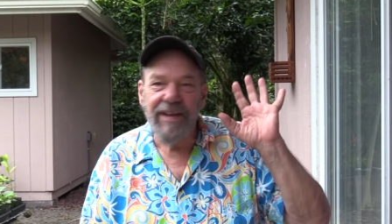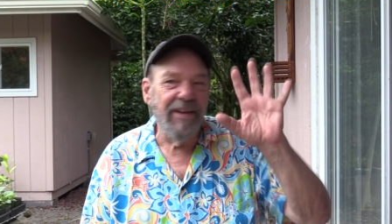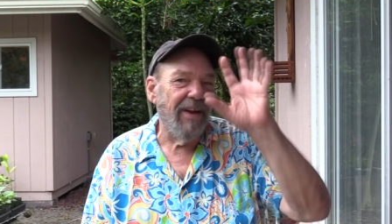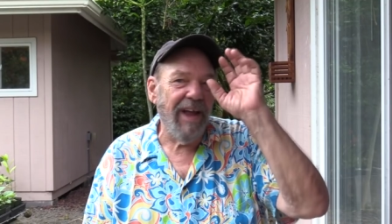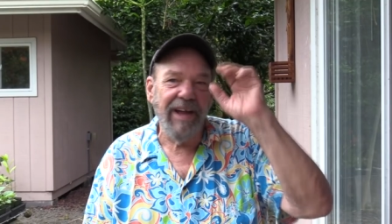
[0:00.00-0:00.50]

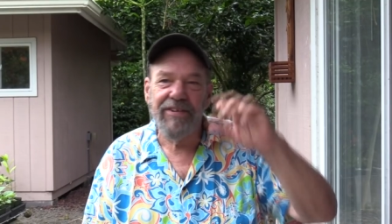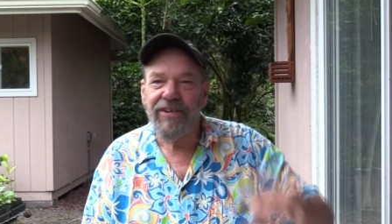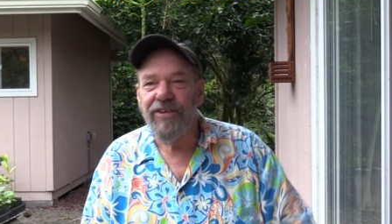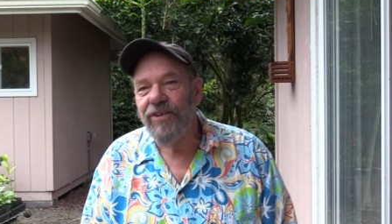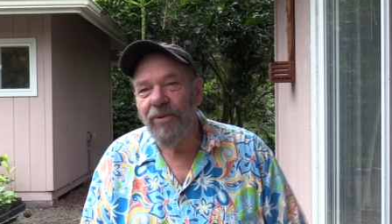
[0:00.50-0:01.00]
you guys
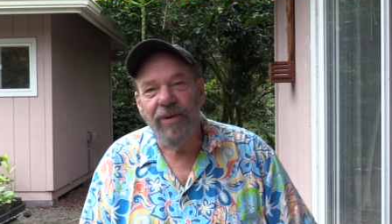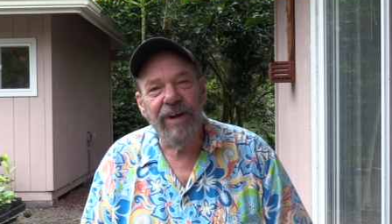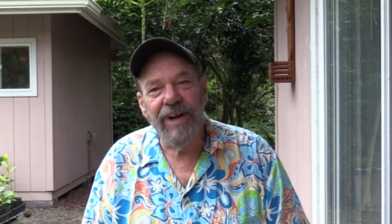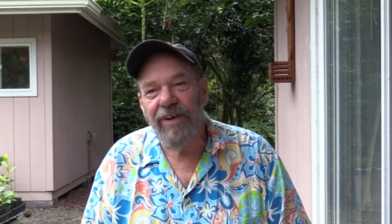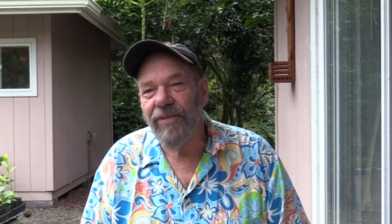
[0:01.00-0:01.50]
can do
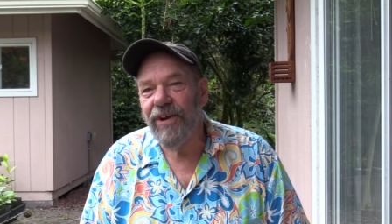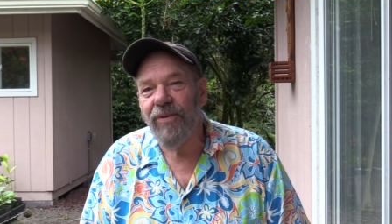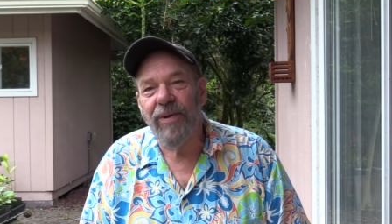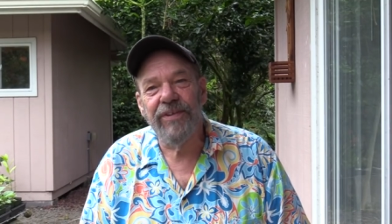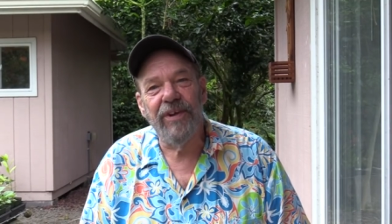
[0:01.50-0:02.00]
whatever
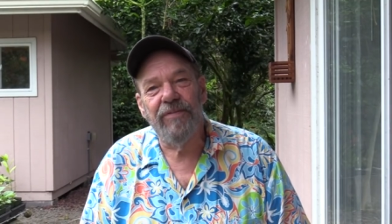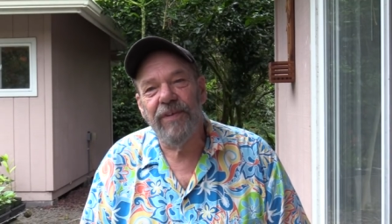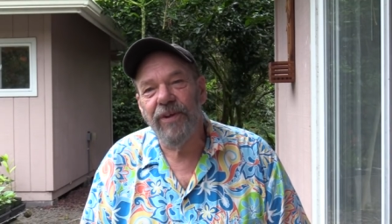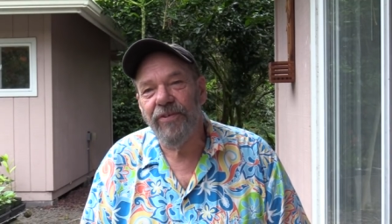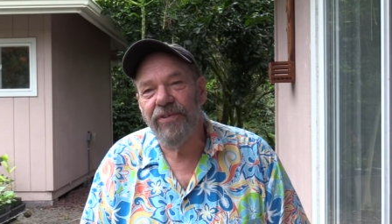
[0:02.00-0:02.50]
you want that
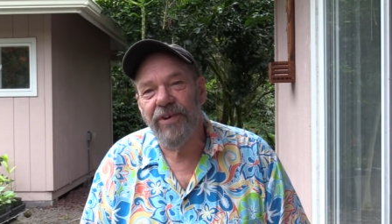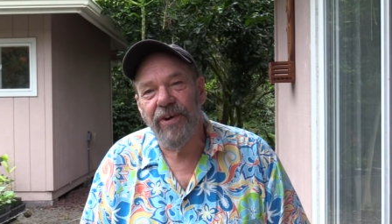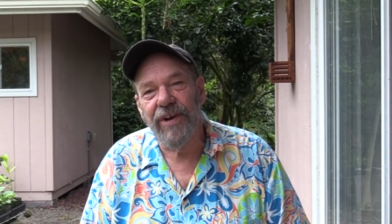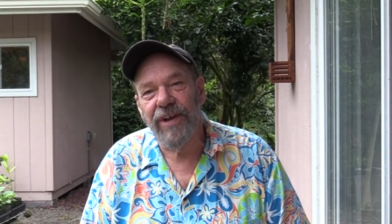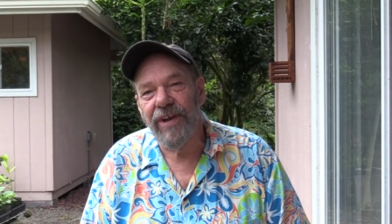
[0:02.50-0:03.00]
feels
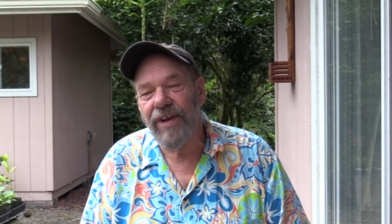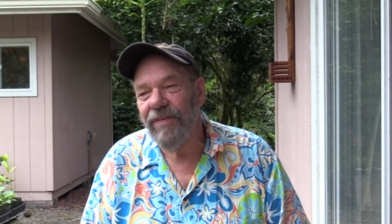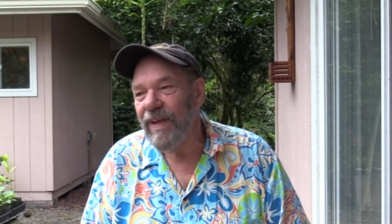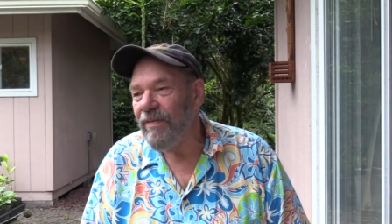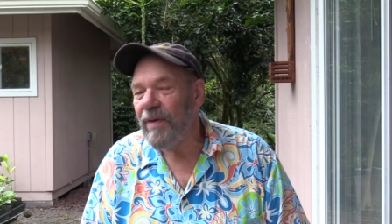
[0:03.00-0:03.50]
good. And
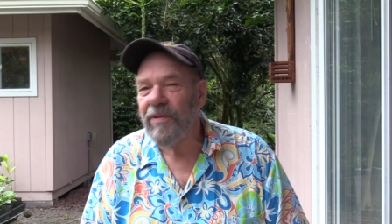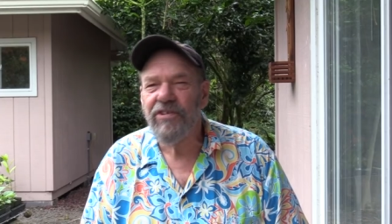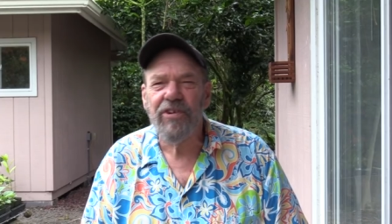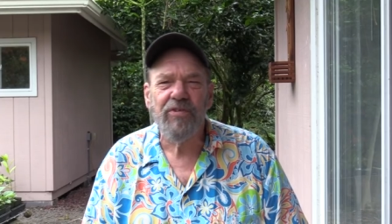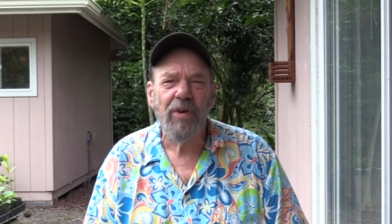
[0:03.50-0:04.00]
if even if
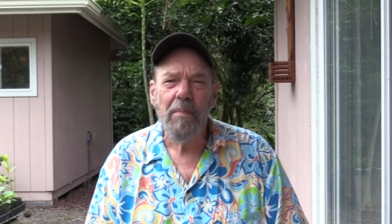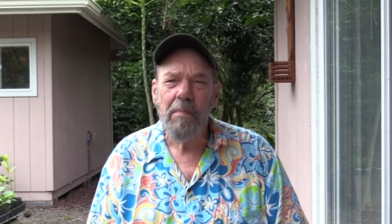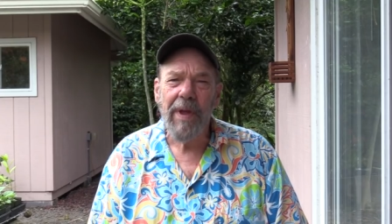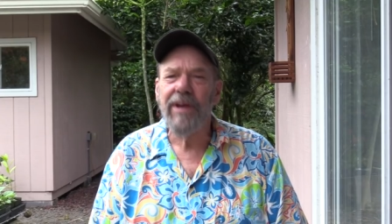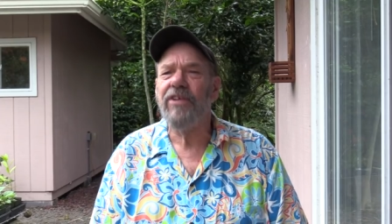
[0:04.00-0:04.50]
it's a
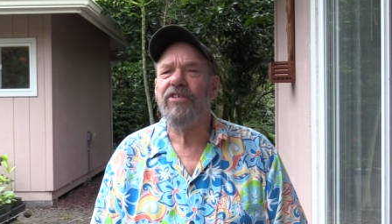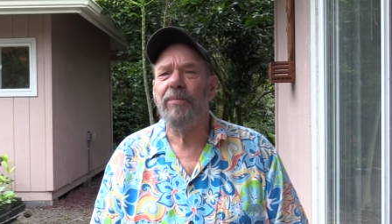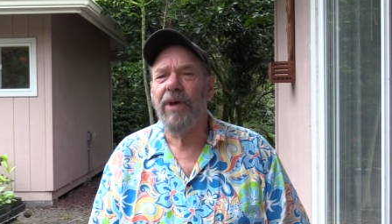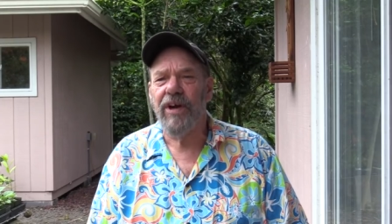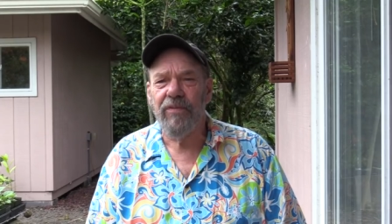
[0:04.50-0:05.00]
tremendous
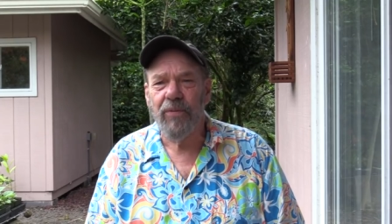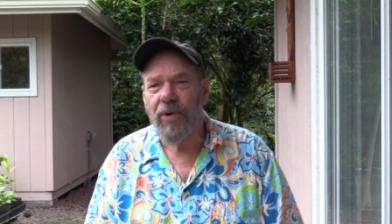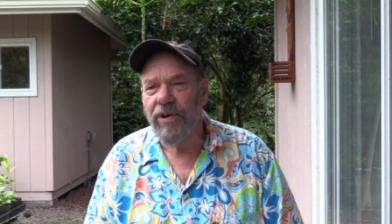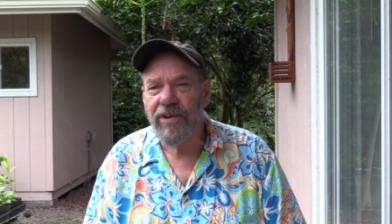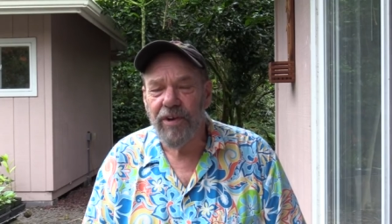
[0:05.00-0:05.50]
amount of
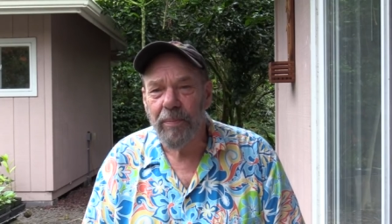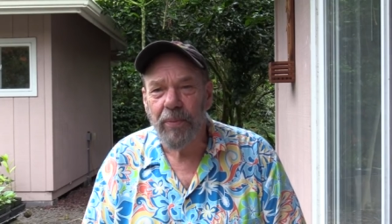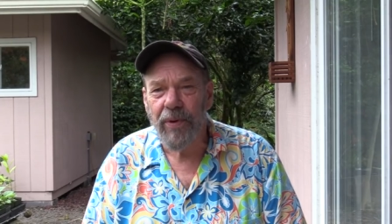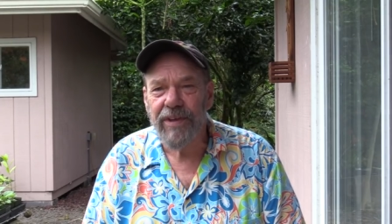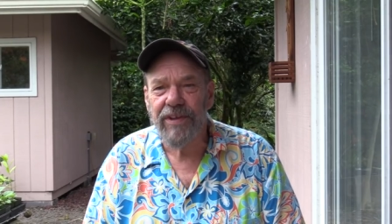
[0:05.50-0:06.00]
work to the
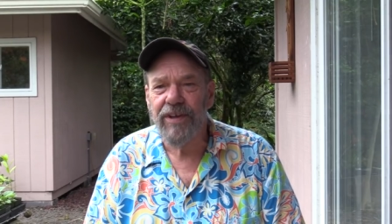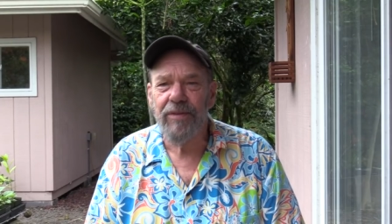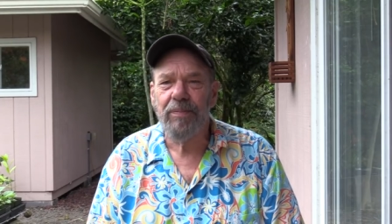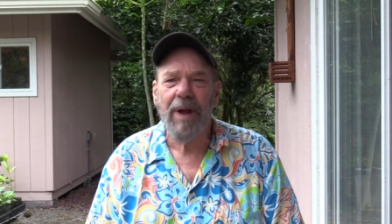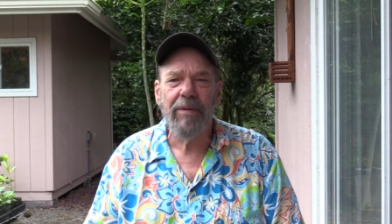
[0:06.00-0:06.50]
point that
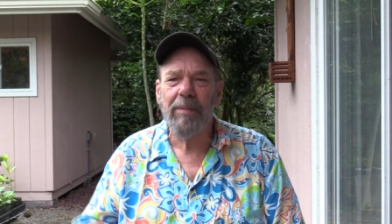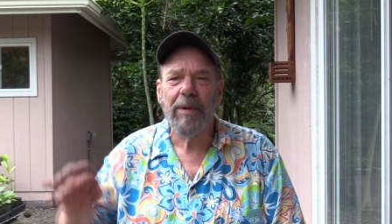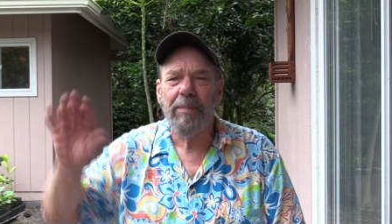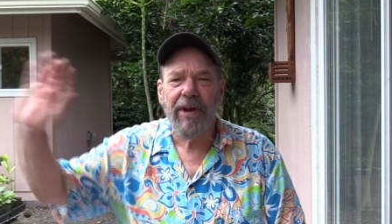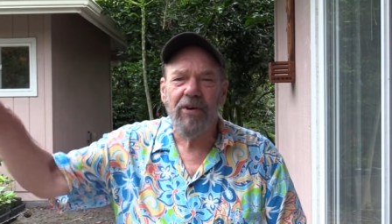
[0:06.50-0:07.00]
you'd probably have
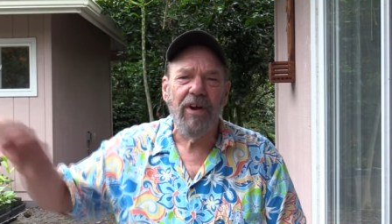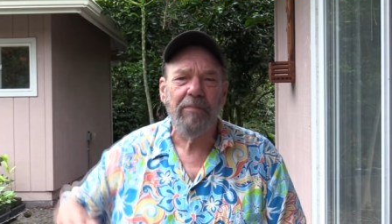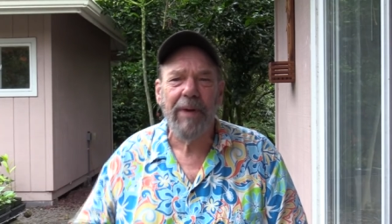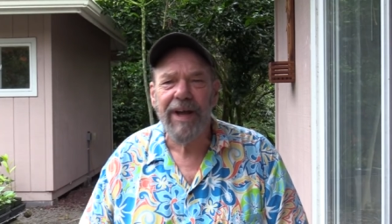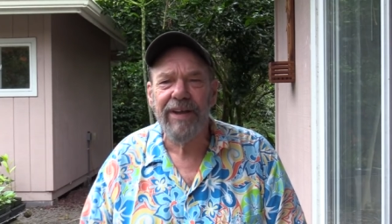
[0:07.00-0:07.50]
been better
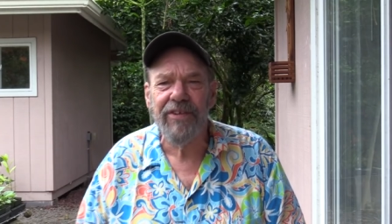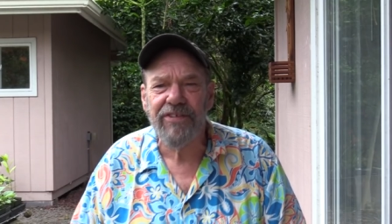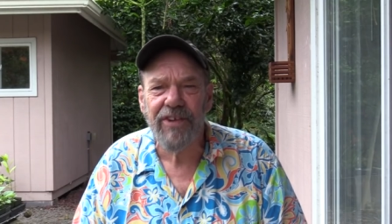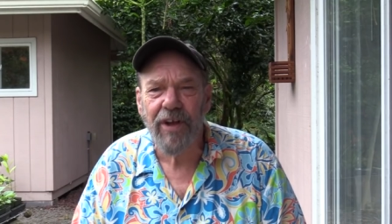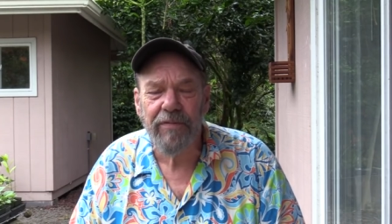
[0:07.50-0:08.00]
off buying the
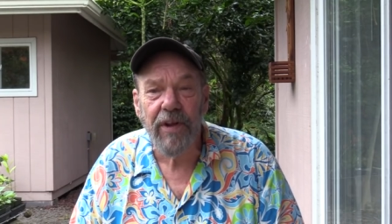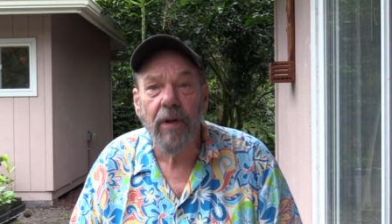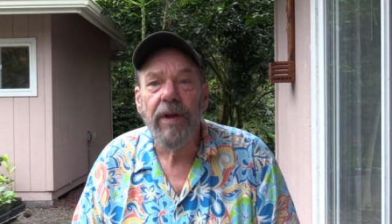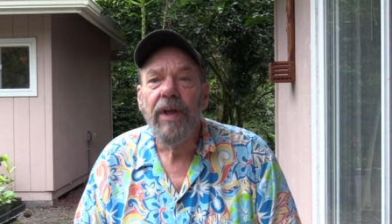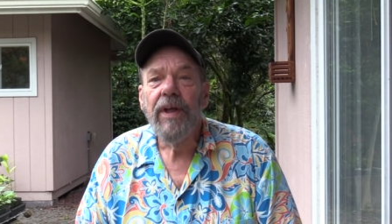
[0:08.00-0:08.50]
stuff, you know,